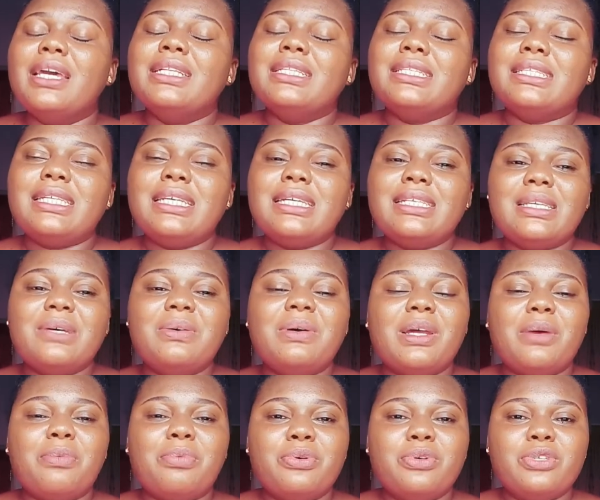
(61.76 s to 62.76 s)
Today someone
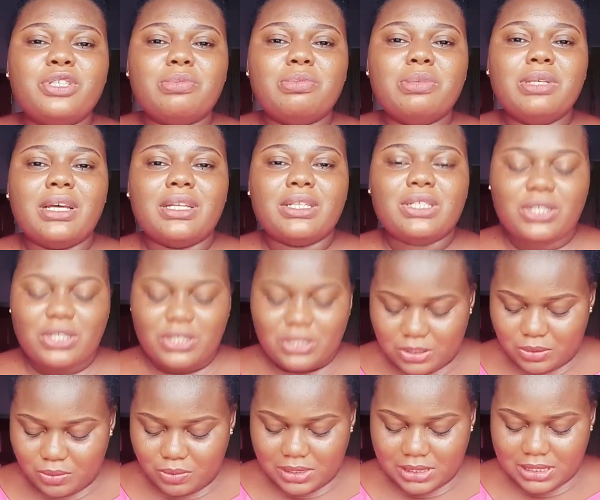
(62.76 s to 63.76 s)
approached me at church
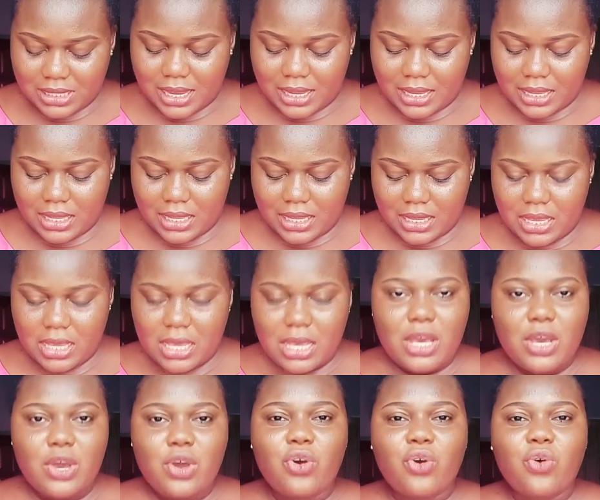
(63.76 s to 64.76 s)
and was like,
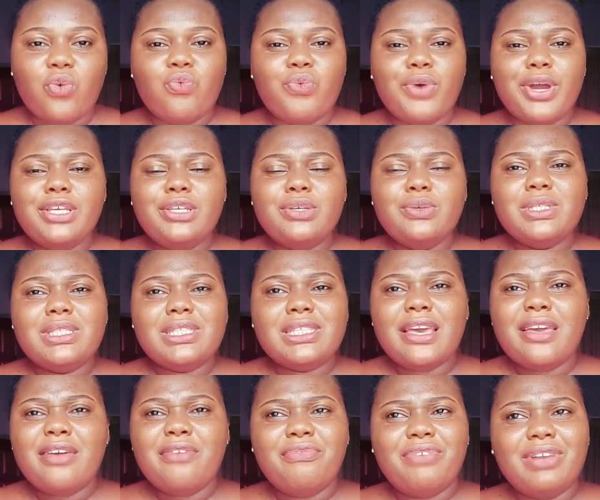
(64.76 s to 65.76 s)
when you
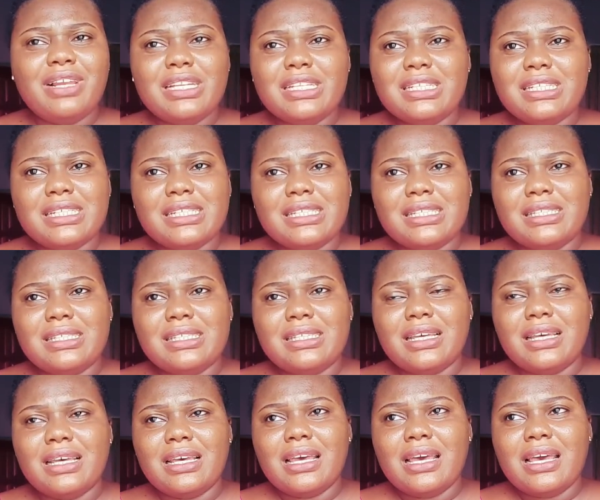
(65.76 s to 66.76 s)
say villagers,
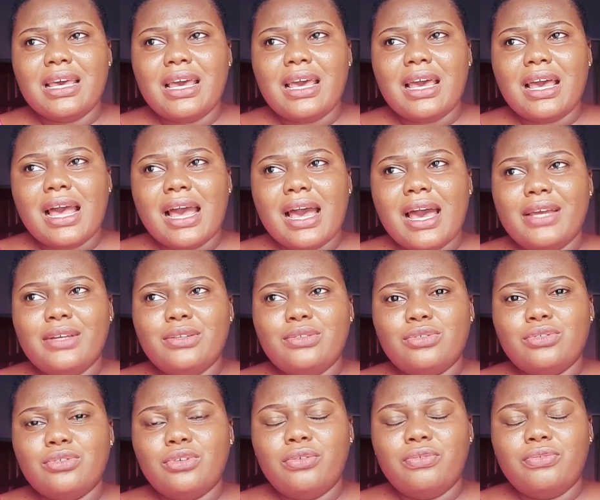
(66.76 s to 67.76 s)
I
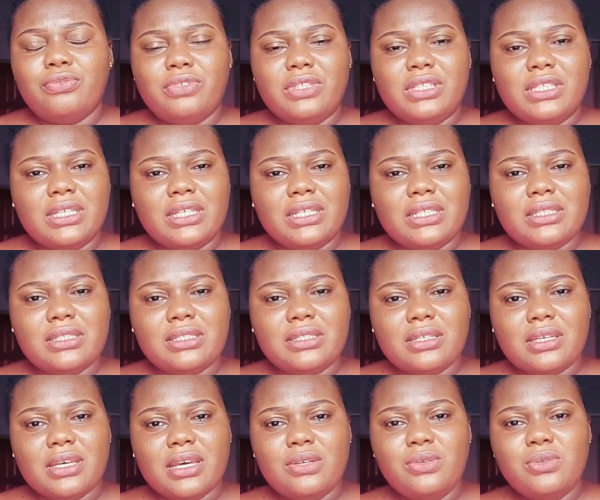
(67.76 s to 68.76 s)
do not feel it.
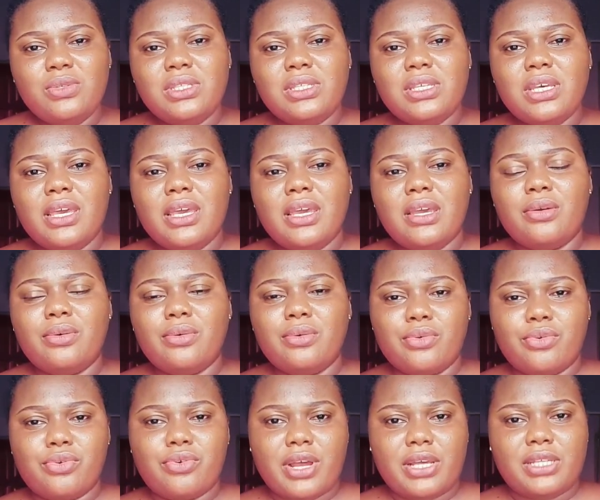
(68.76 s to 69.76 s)
Can you say
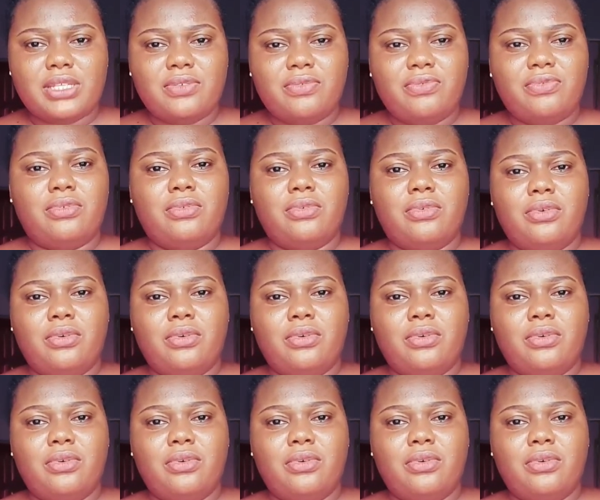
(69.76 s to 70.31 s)
Nkrasafo?